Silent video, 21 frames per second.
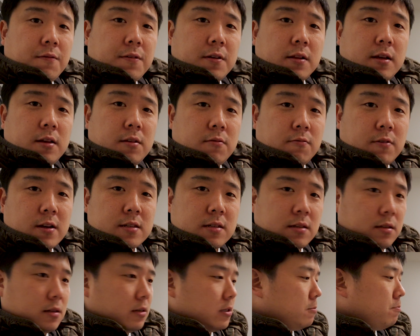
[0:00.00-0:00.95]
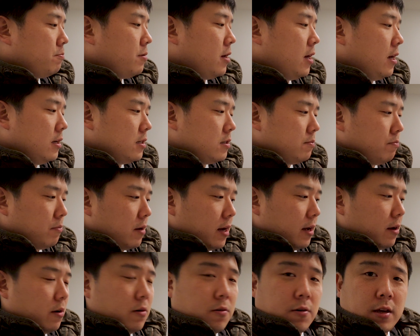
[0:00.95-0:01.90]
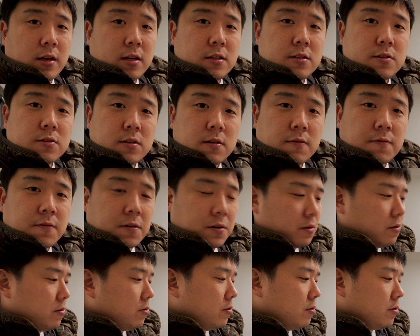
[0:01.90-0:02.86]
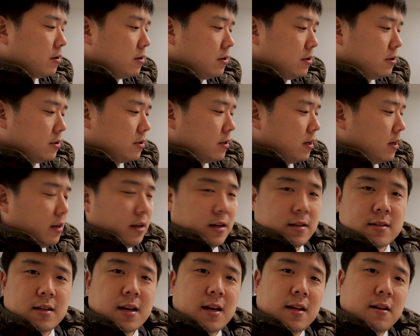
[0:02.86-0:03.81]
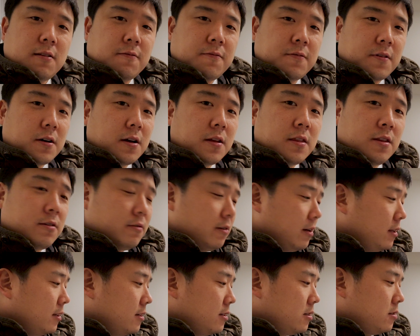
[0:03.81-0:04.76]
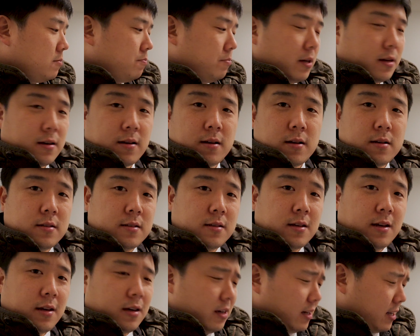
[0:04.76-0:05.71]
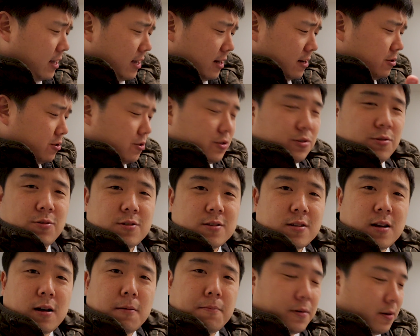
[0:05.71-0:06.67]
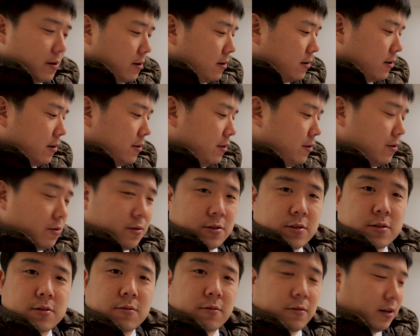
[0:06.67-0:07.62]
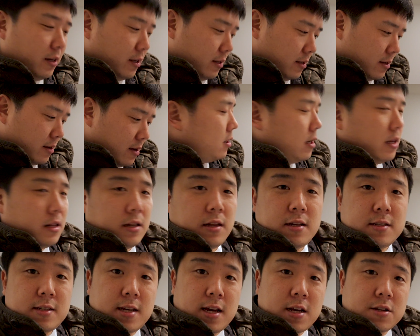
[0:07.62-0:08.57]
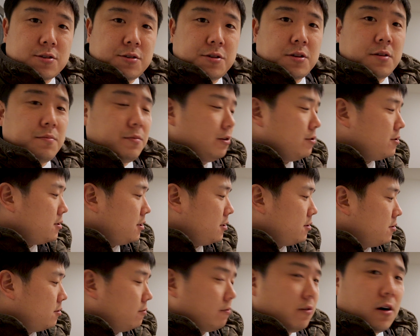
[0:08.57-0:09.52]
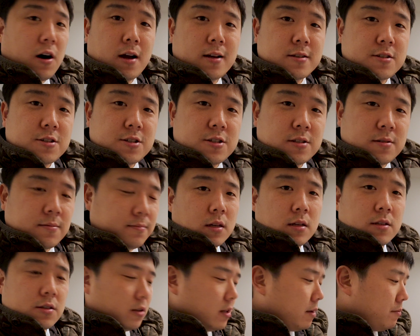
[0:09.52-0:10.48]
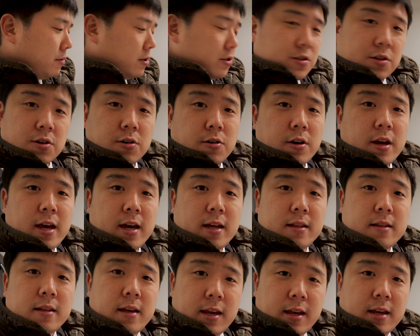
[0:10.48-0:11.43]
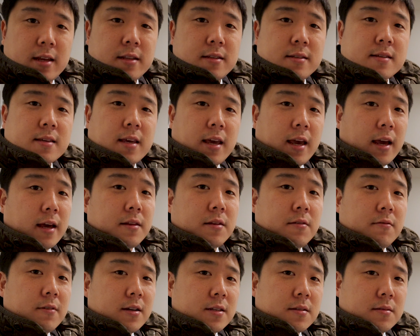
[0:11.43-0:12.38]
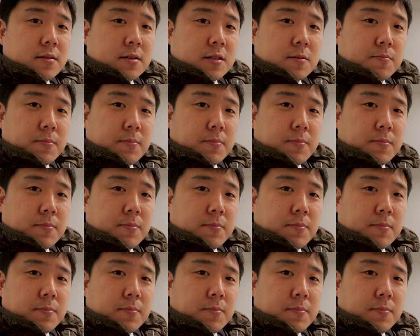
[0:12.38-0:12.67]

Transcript: fill in the rest of the space by going into different corners. It's kind of fun doing this because it kind of shows up on your screen and it is actually amusing to watch. So let me just go ahead and scan rest of the